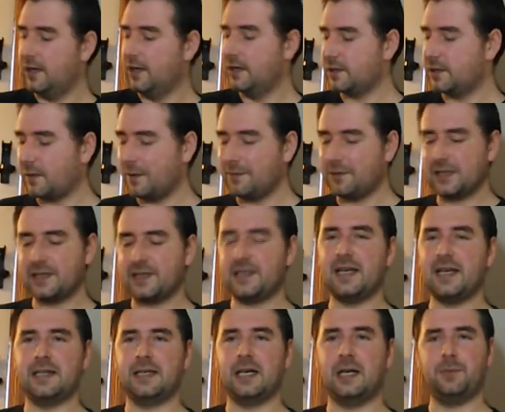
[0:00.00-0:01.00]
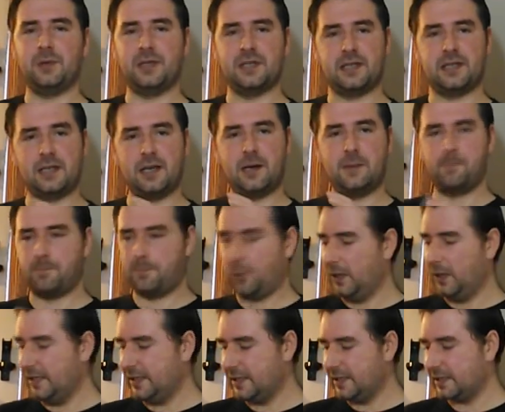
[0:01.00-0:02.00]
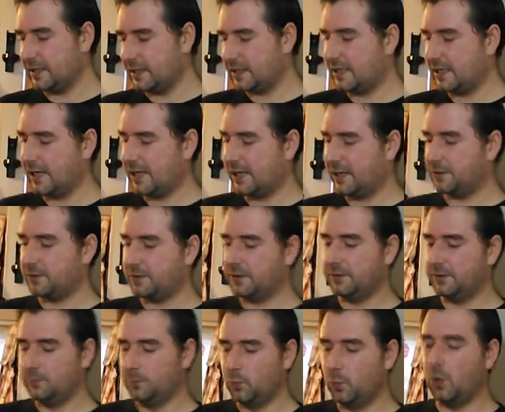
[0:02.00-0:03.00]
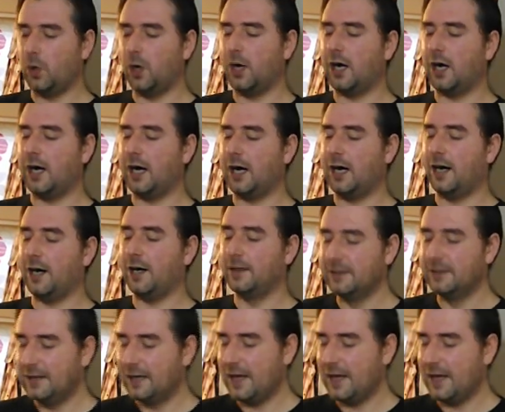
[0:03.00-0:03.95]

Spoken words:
So I'm going to set up and start boiling this down. Mwah!